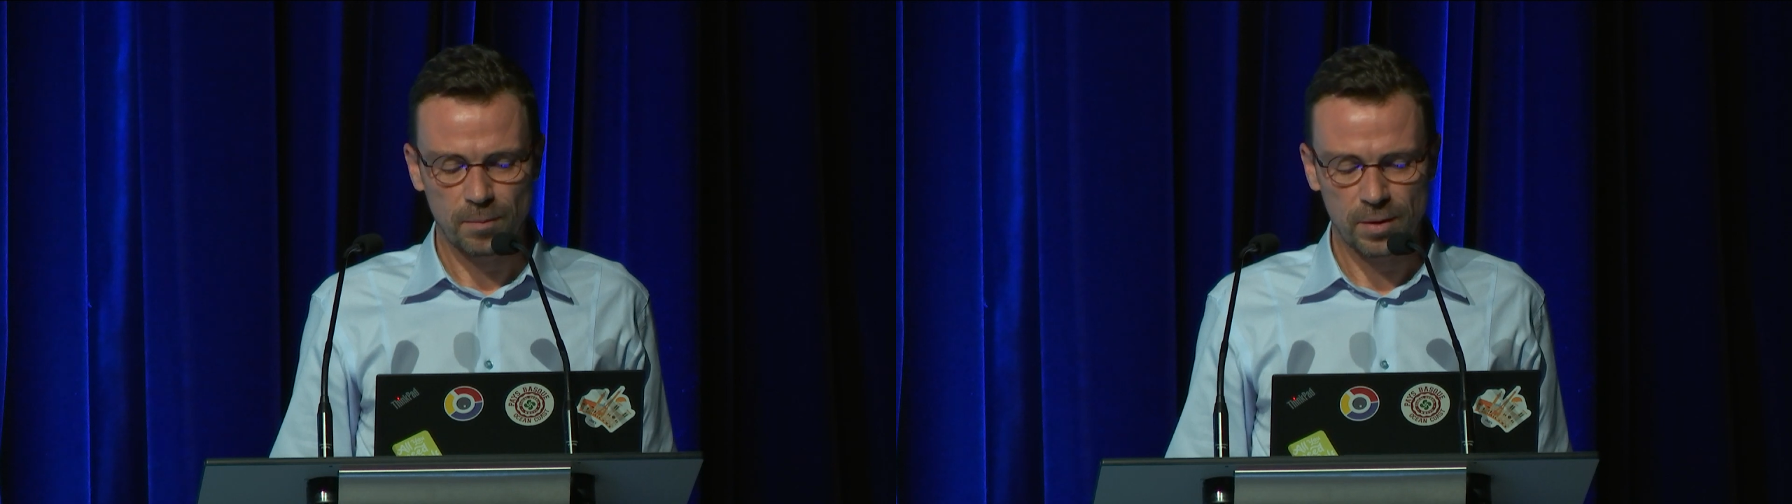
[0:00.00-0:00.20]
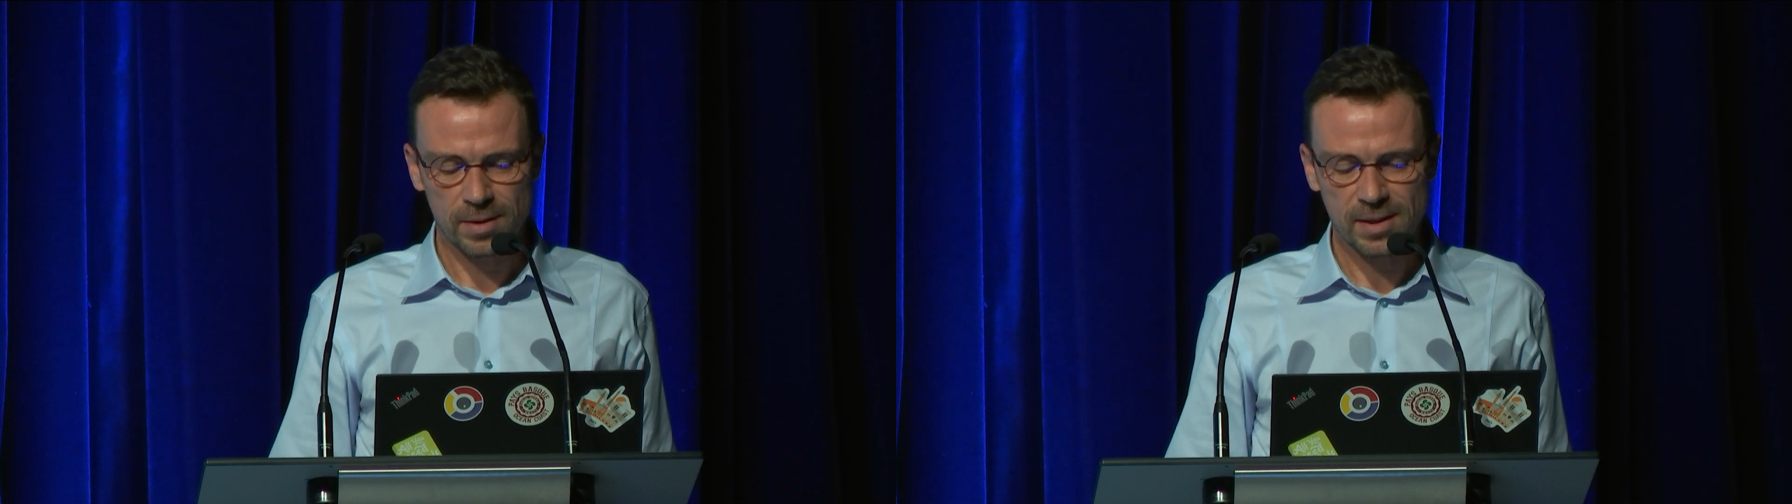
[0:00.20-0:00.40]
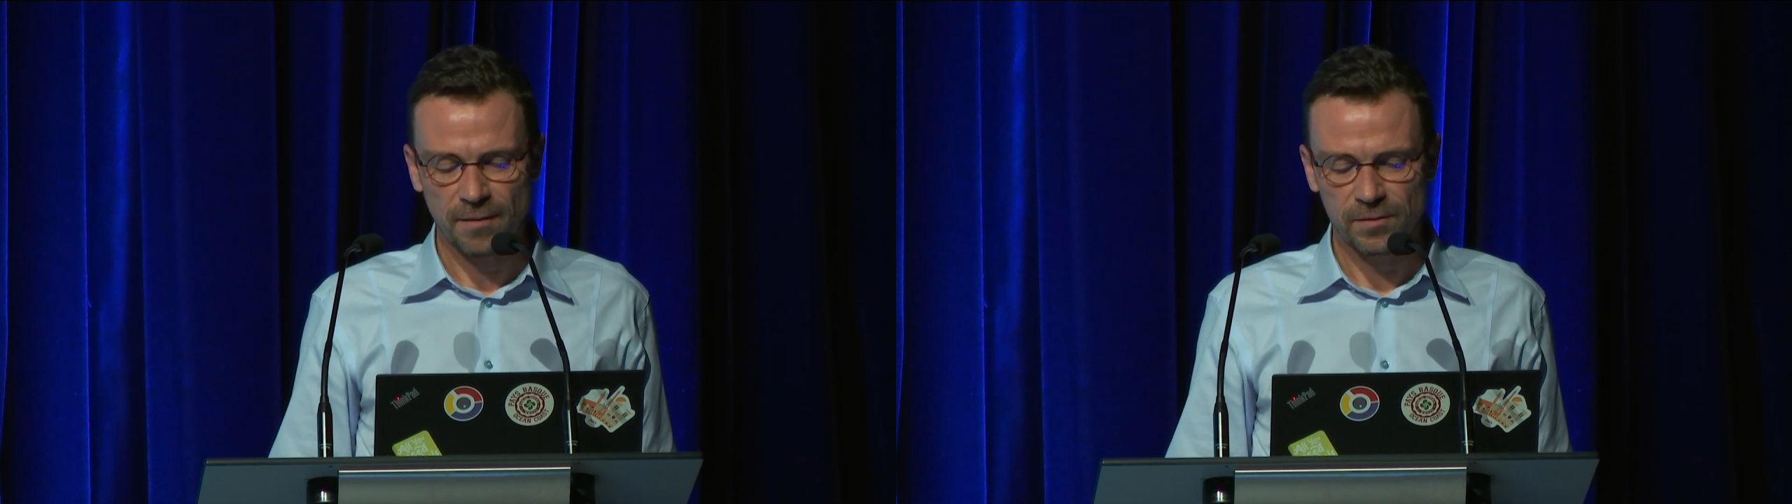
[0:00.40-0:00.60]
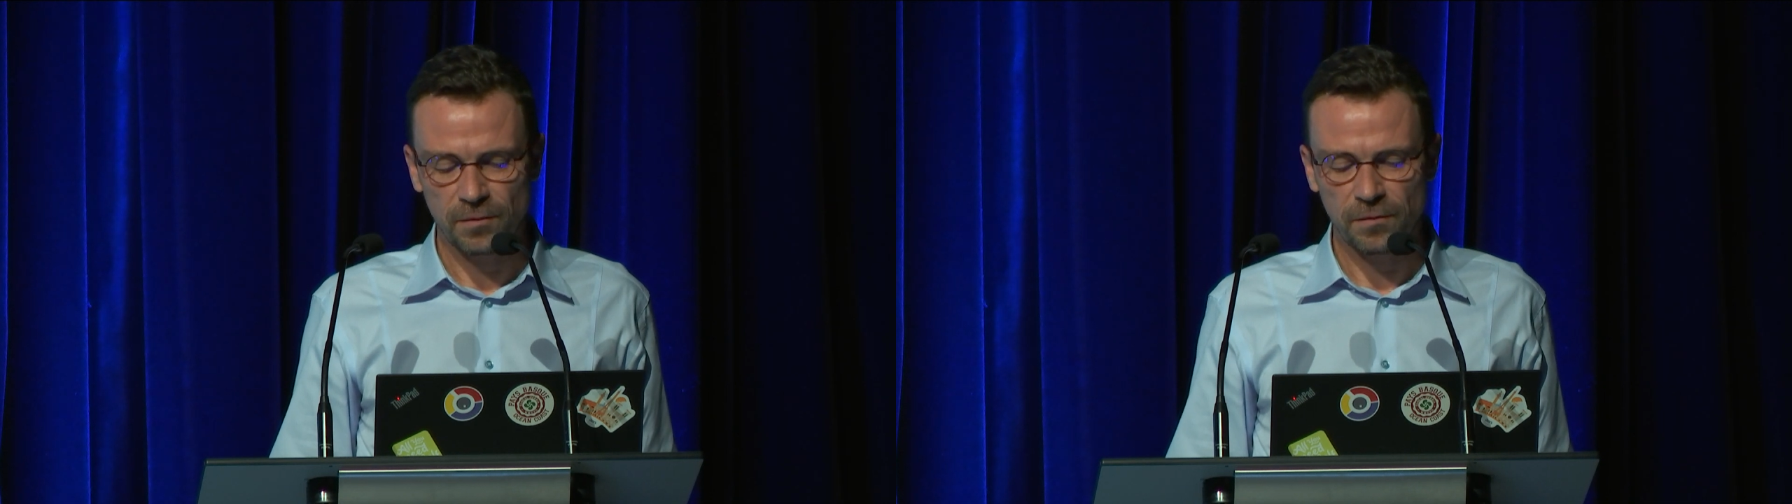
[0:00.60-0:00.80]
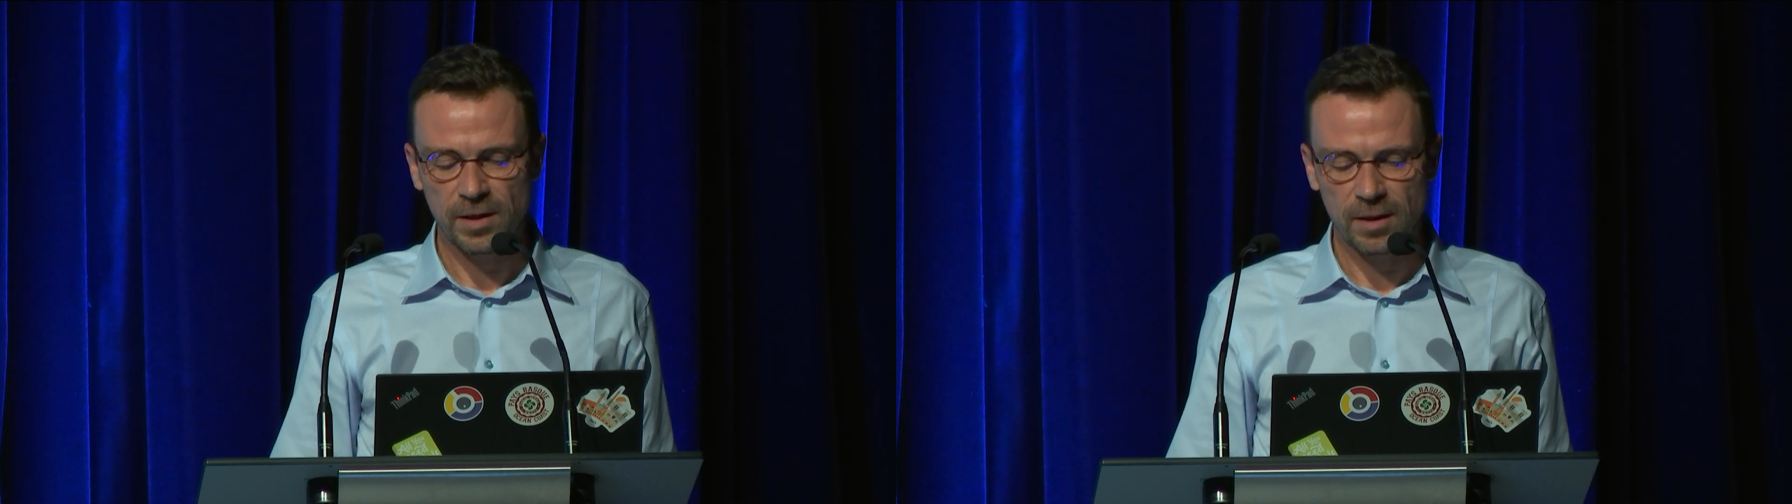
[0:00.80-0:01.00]
plus have
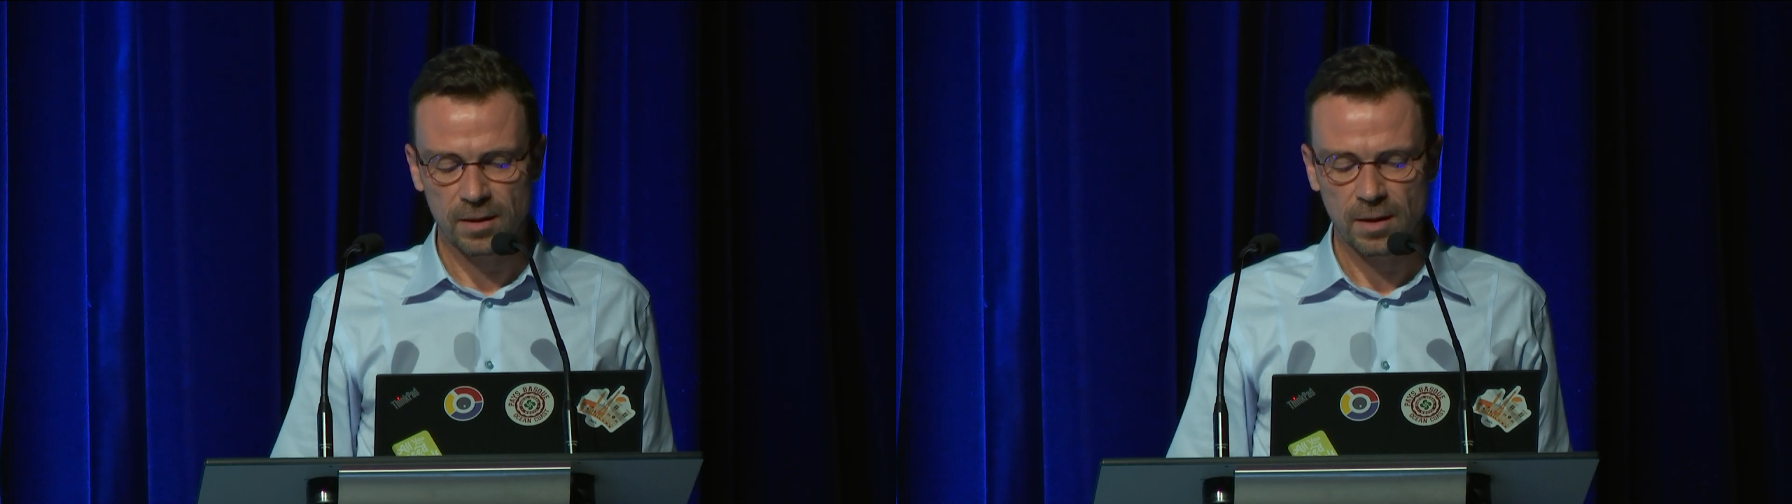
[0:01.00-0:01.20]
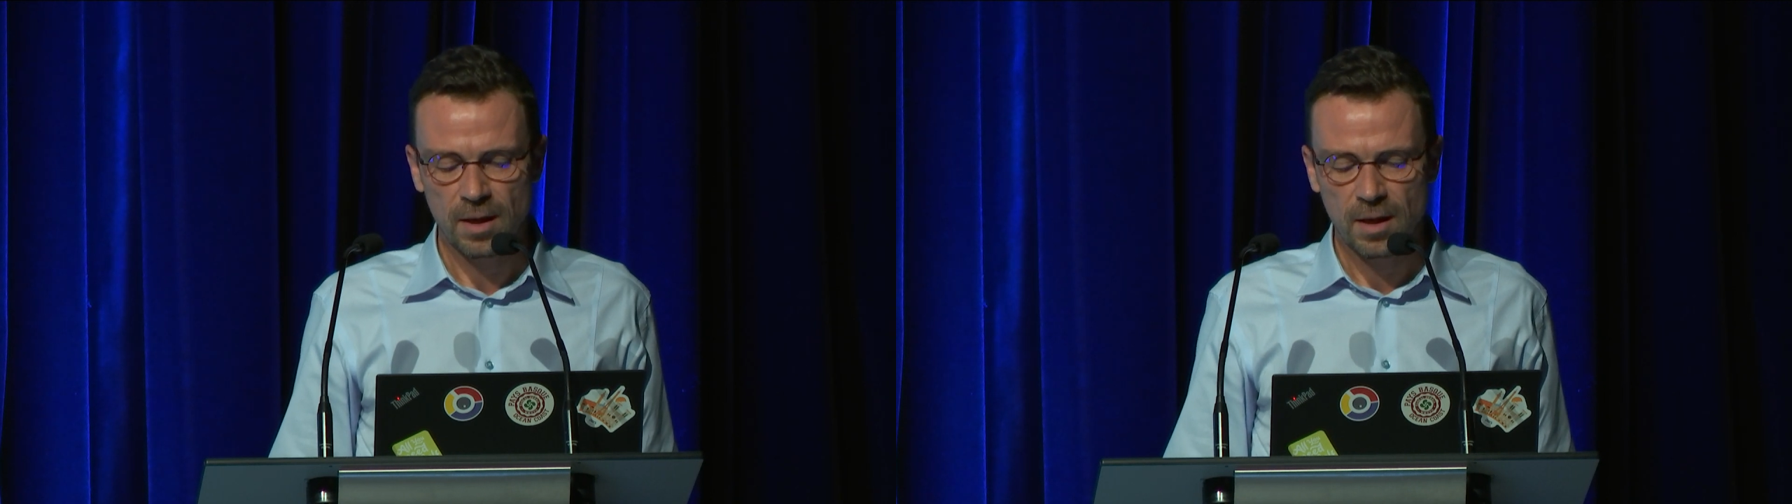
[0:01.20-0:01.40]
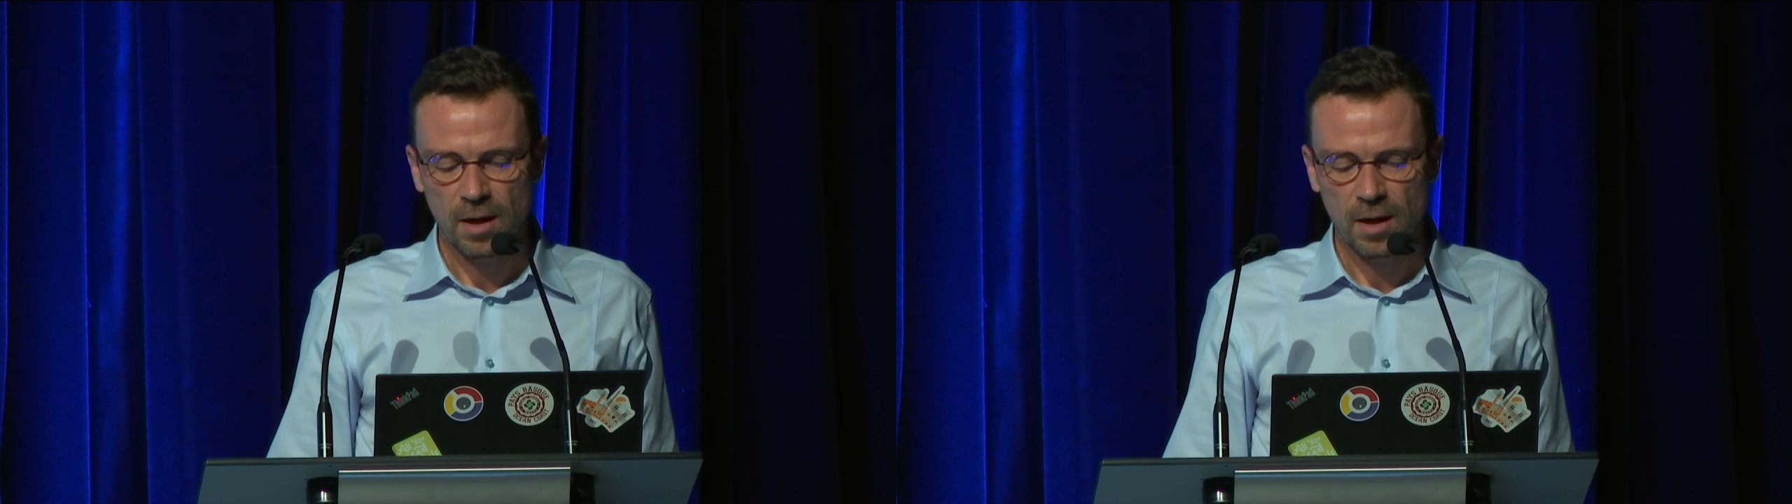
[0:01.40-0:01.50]
the feeling